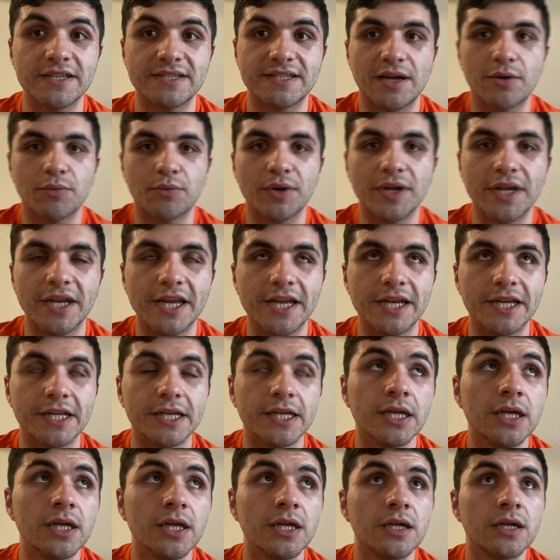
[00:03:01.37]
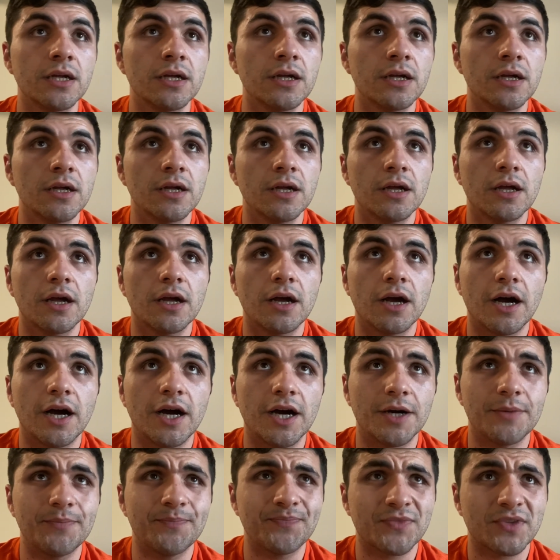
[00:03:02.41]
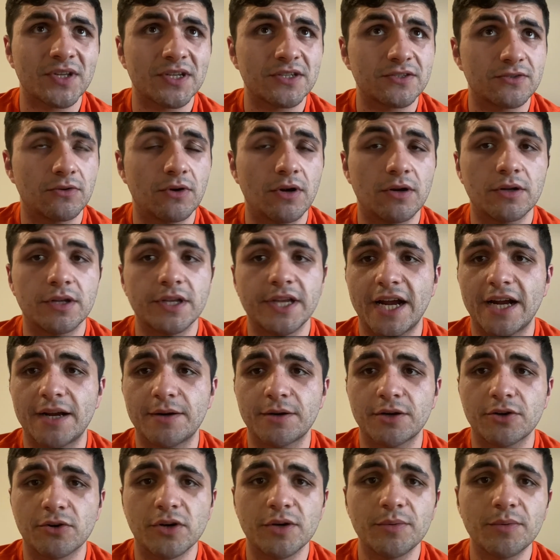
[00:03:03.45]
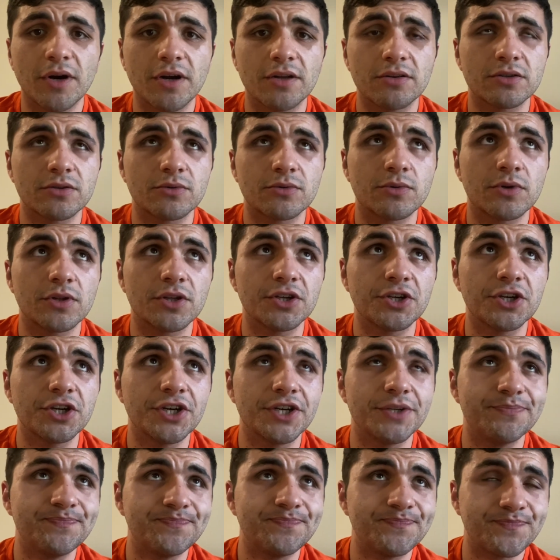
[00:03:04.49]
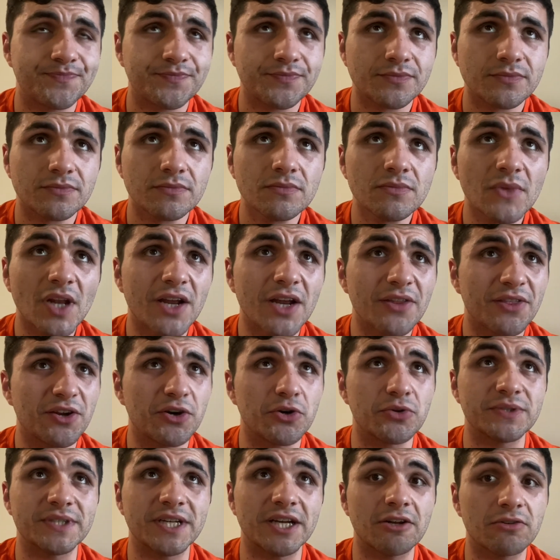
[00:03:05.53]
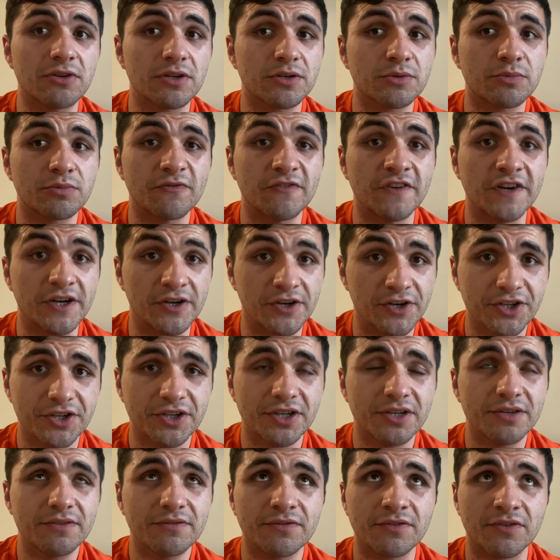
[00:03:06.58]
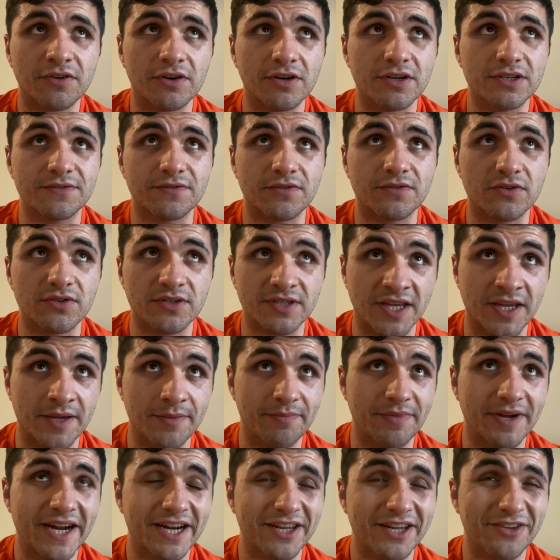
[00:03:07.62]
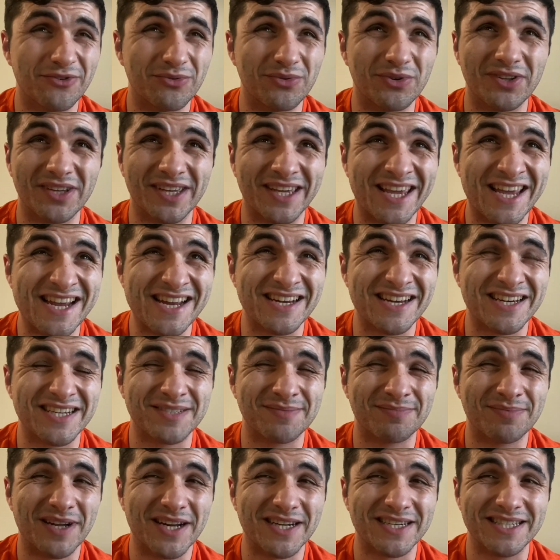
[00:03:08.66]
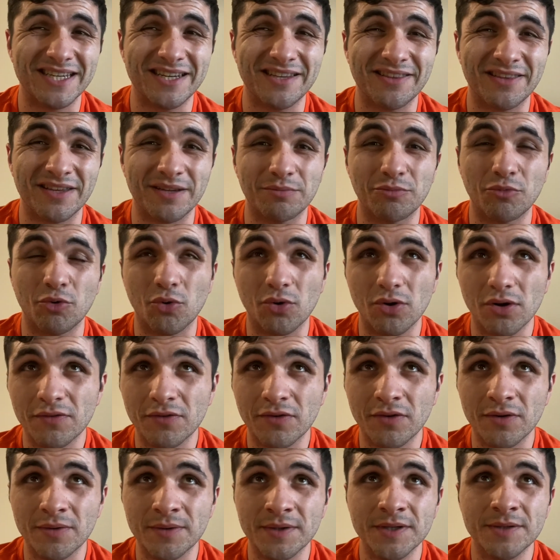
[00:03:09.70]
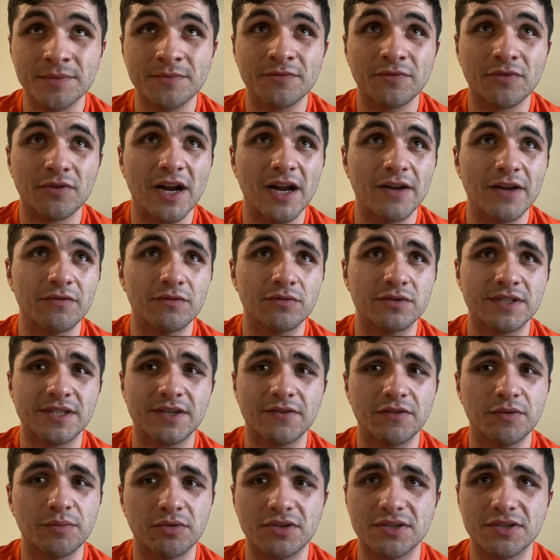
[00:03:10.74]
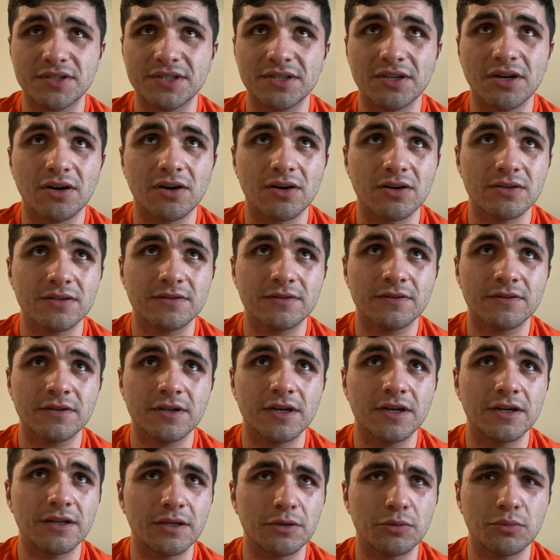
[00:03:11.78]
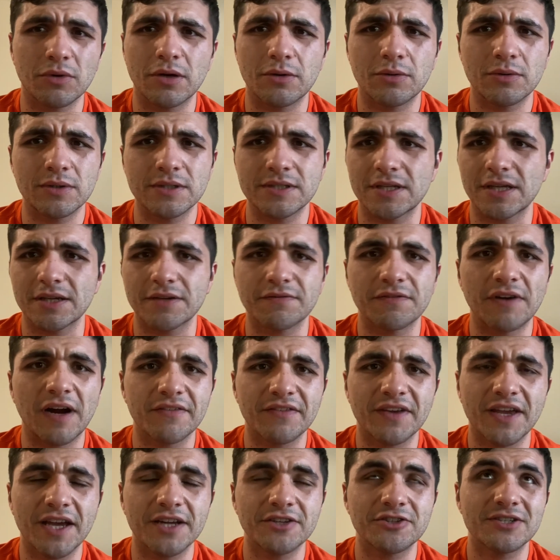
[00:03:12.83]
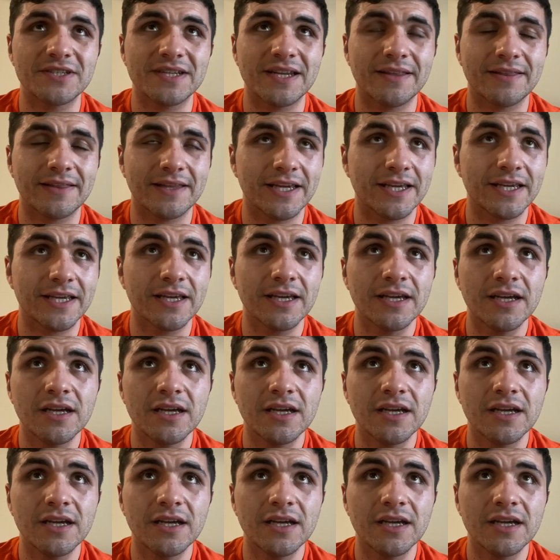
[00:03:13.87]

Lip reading: that we needed. Yeah, Kareem Hunt looked really good. I thought Odell looked very good for his first game back. You really can't expect anything more for him for having 70 plus yards. What was it, like 5 catches, I think.